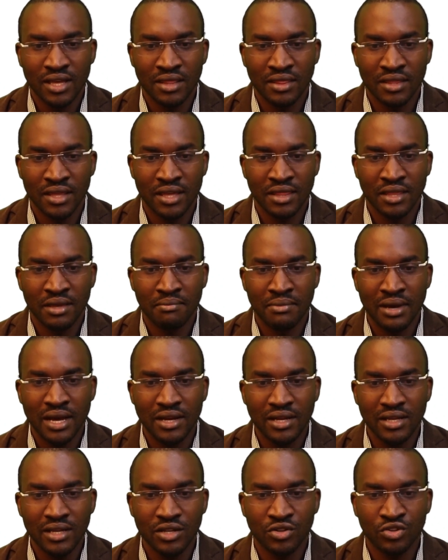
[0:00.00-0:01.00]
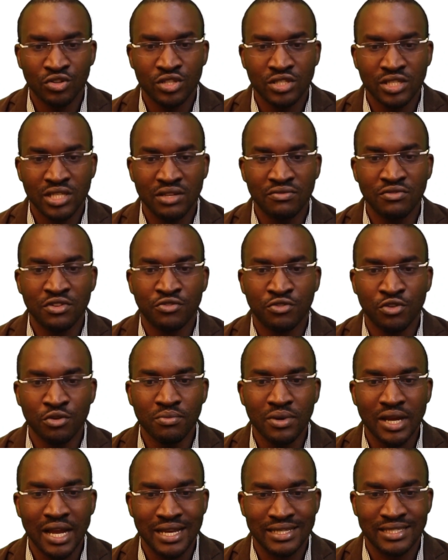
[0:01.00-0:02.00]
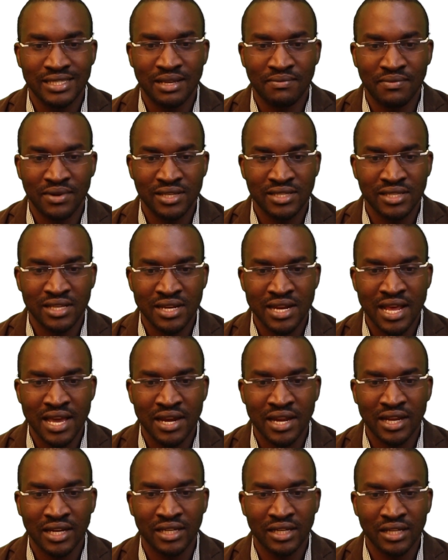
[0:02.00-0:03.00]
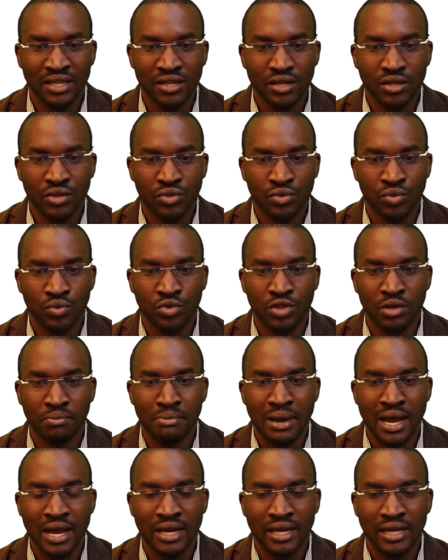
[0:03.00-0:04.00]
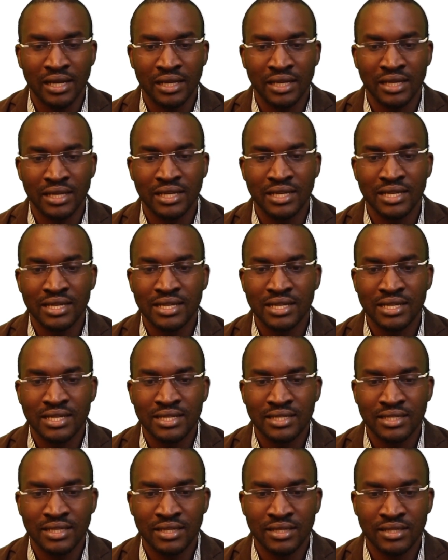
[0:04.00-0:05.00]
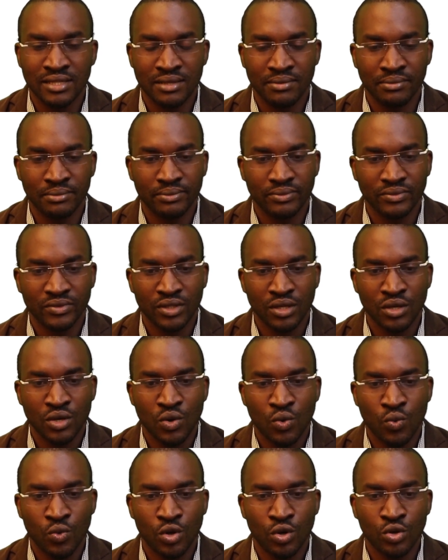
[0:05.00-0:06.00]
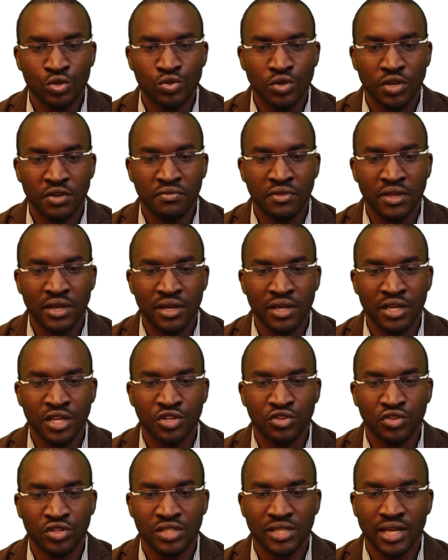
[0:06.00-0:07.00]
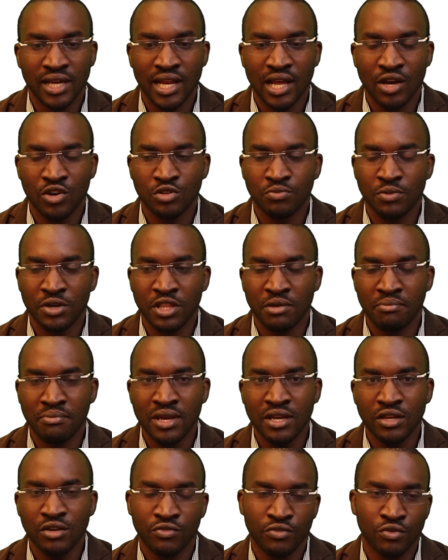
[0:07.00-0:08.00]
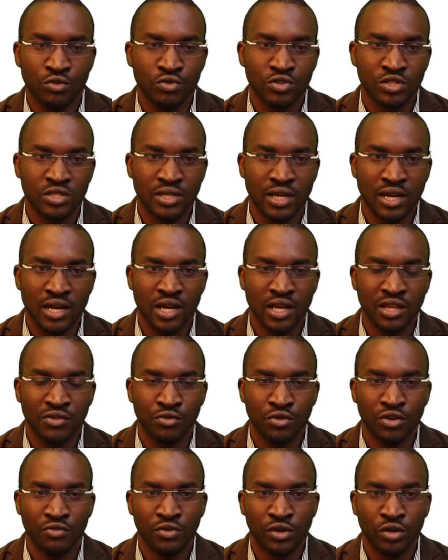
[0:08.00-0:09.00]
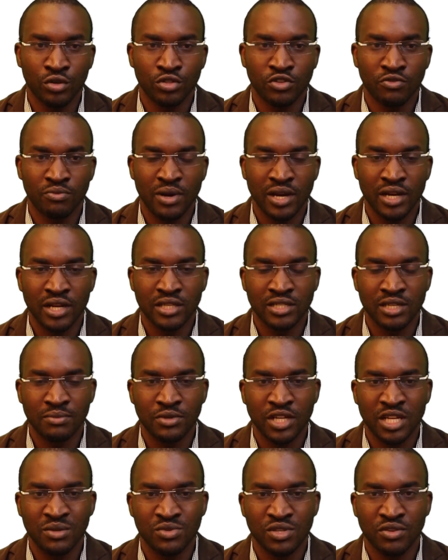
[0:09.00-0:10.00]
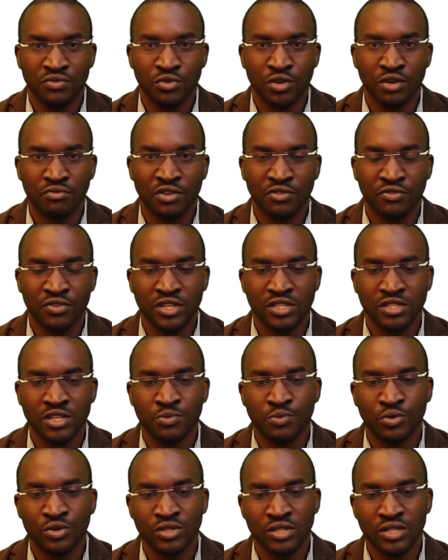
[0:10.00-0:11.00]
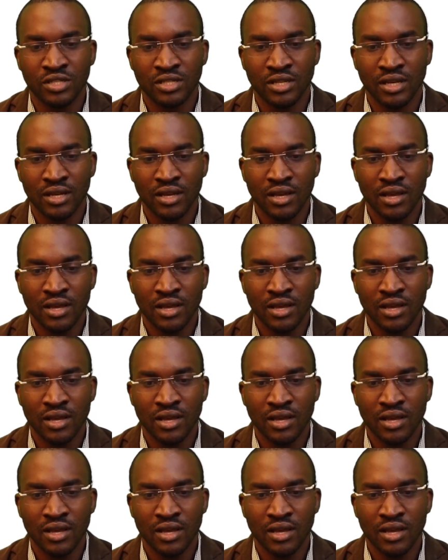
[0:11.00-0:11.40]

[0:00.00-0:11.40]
They are the money received from customers directly through the banking system. We also have the interest allowed by the bank. Of course, if you have a lot of money, sometimes if you have a fixed deposit,